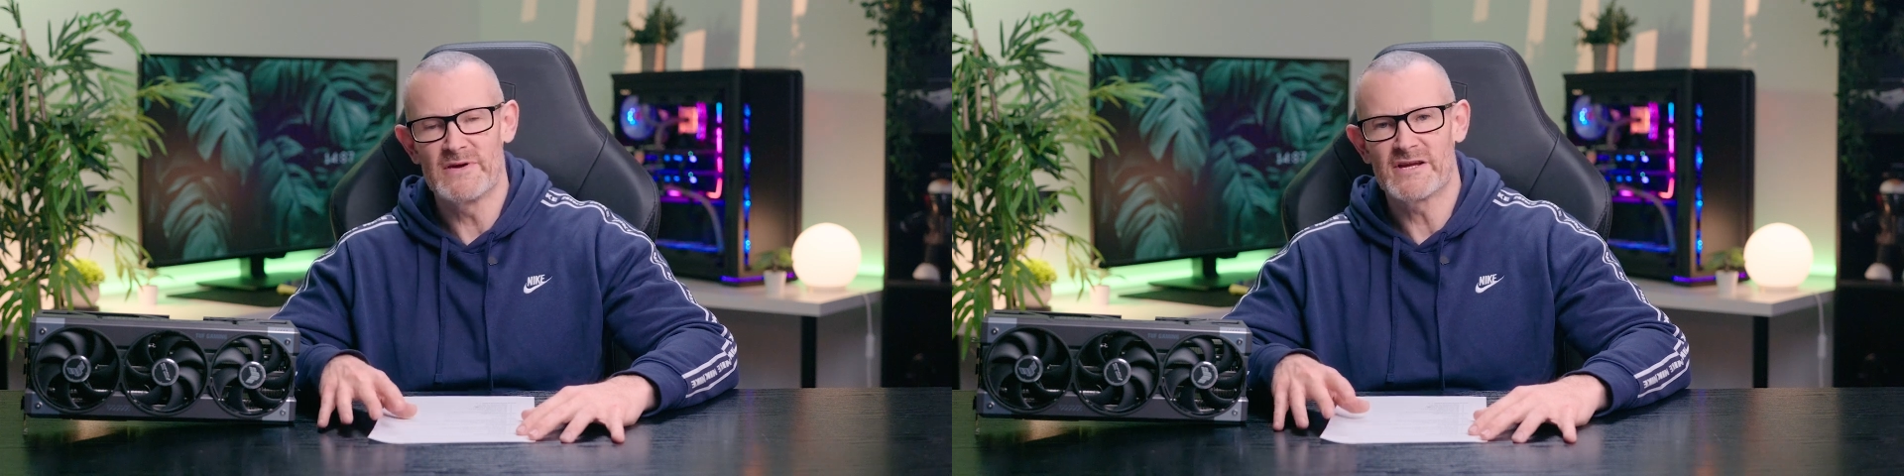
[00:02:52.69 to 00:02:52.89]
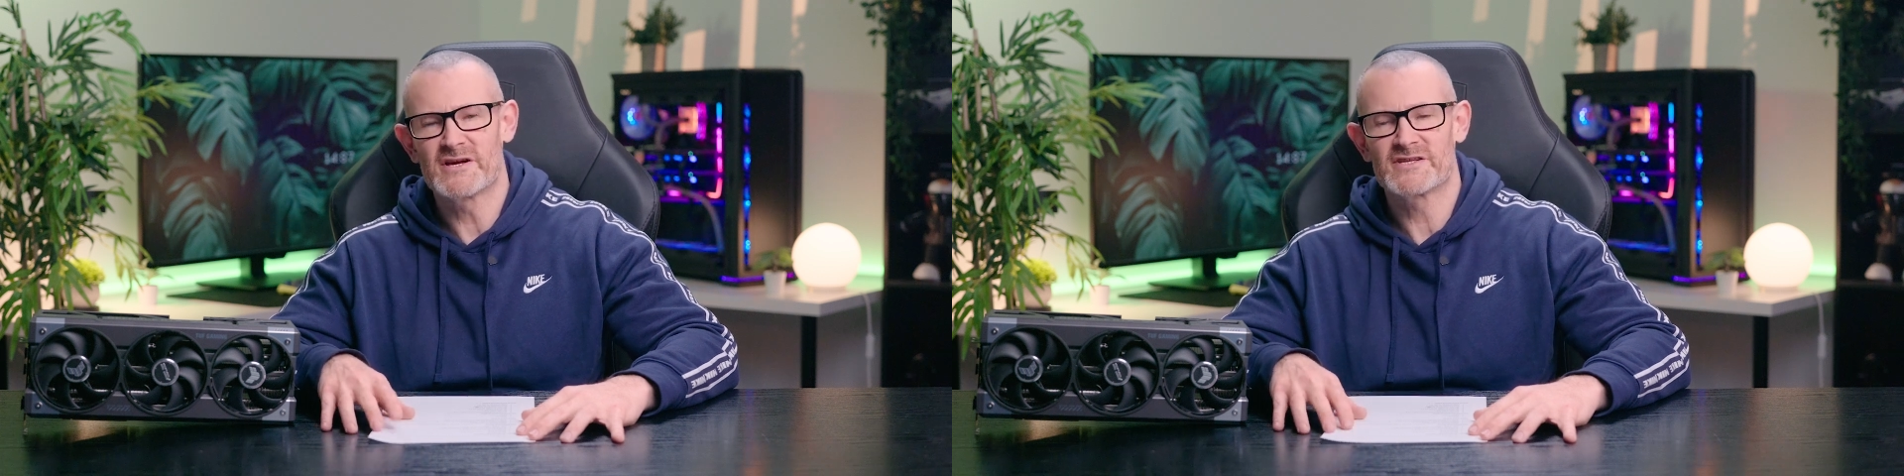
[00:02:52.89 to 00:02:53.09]

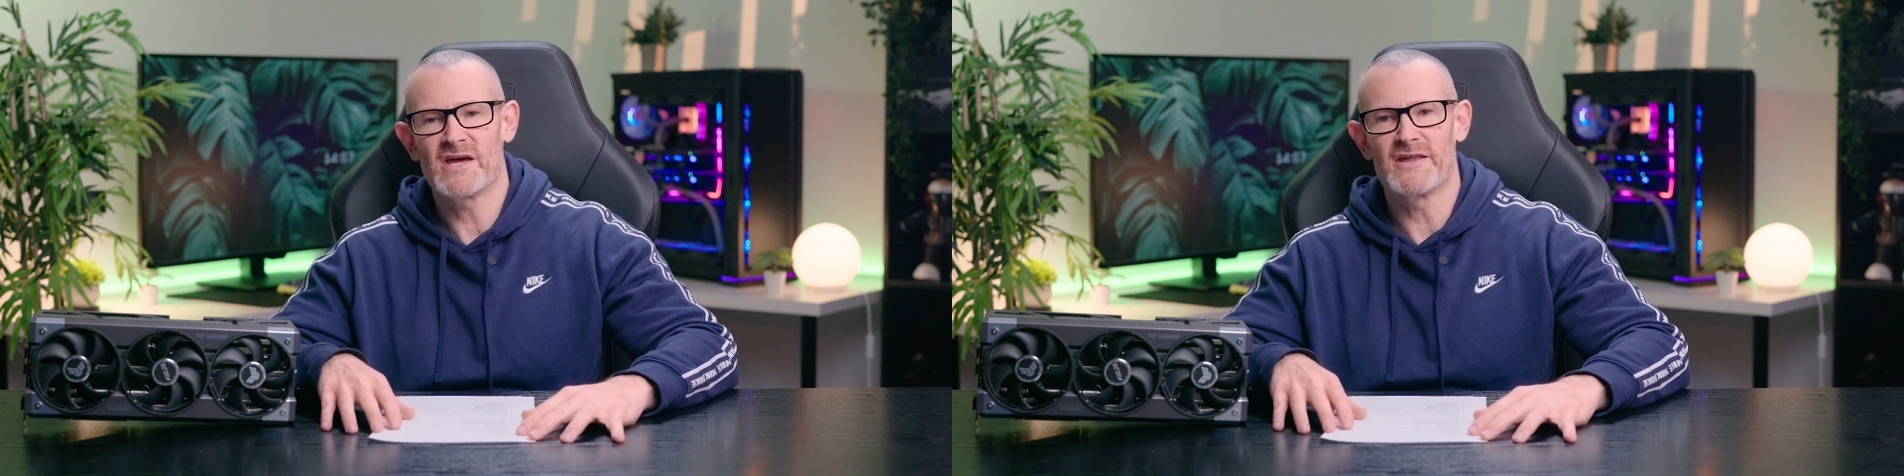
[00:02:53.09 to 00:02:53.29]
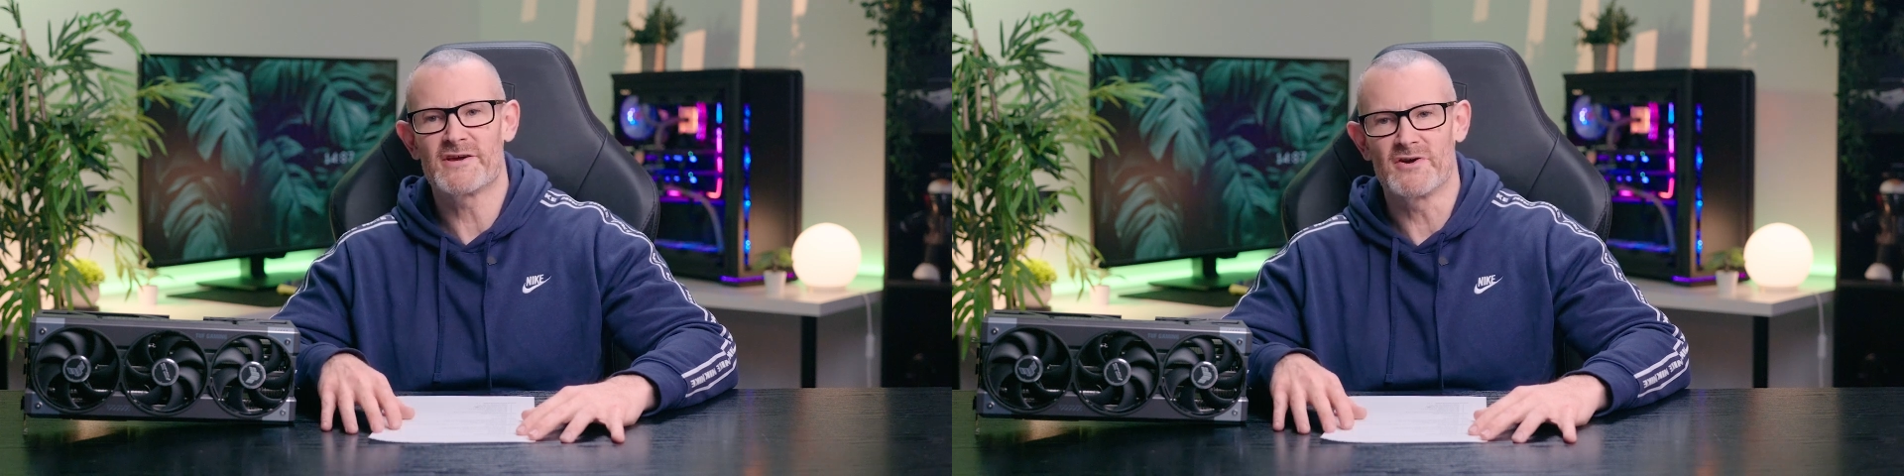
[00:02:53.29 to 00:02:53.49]
but you
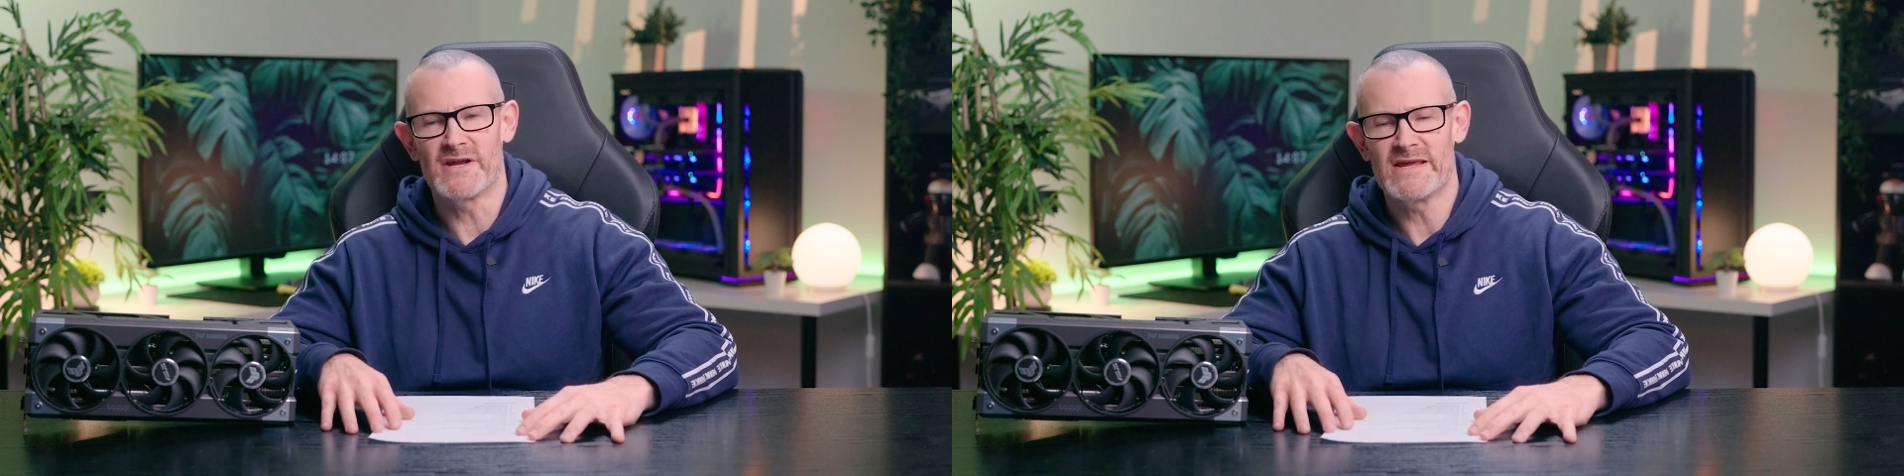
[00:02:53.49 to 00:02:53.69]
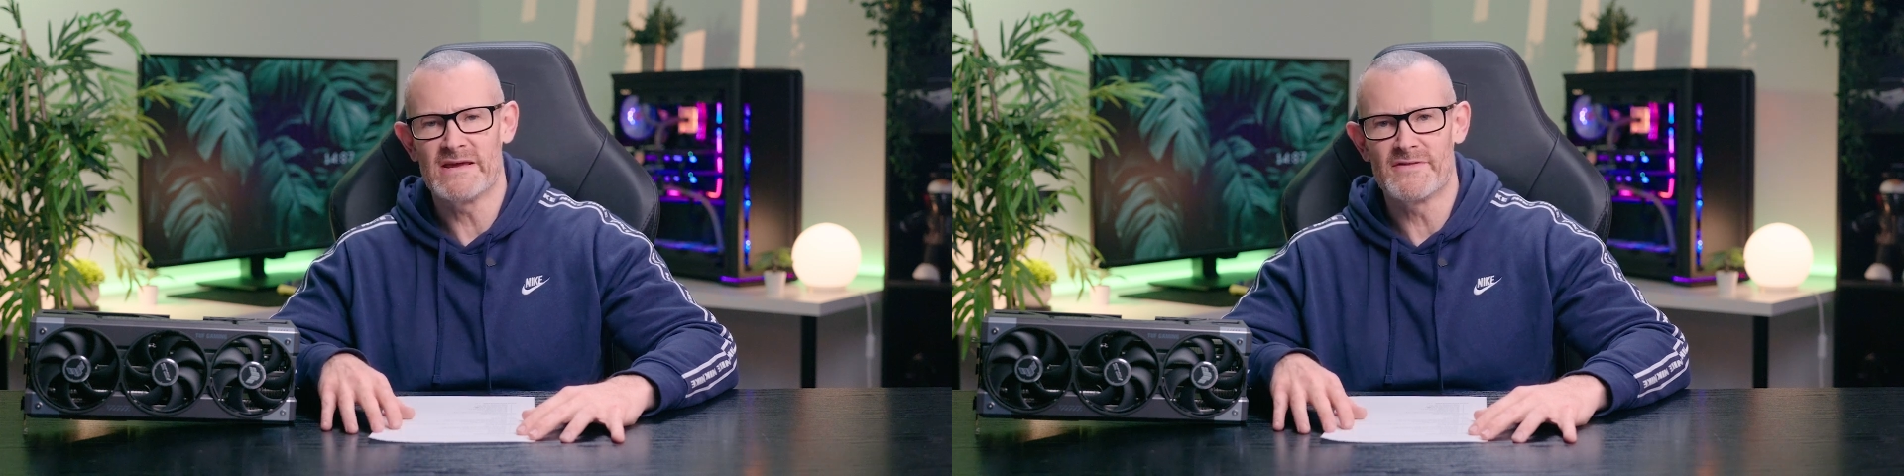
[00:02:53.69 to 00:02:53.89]
certainly couldn't
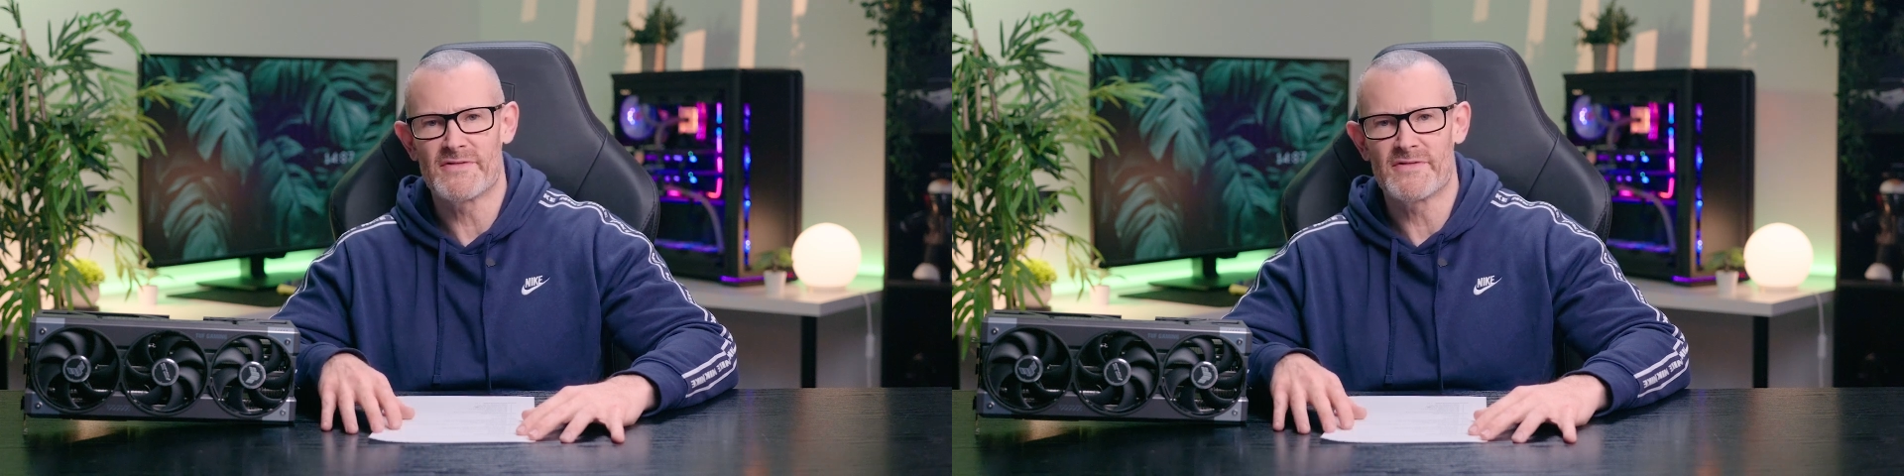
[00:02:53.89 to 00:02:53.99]
hear the